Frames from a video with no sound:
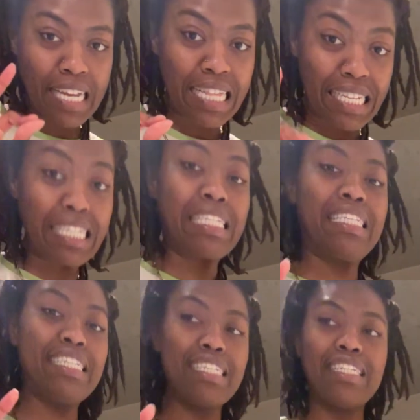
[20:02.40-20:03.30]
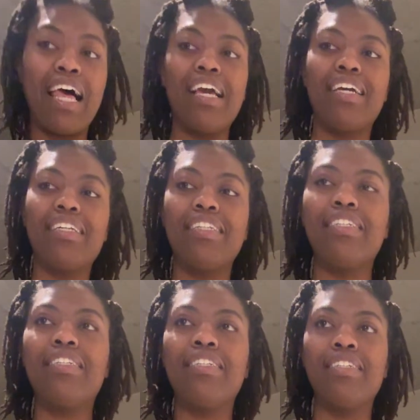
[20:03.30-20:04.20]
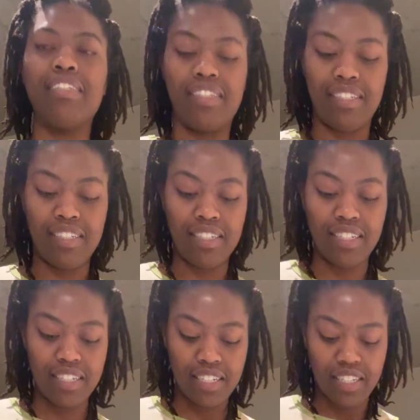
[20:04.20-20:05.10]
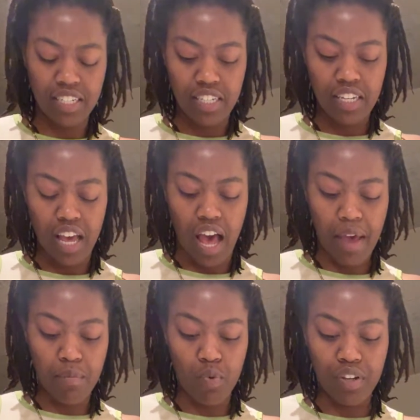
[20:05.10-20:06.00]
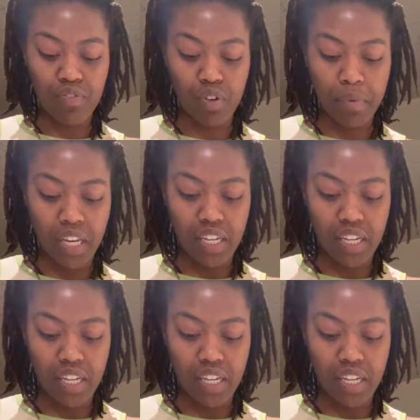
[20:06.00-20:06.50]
This is high point for me.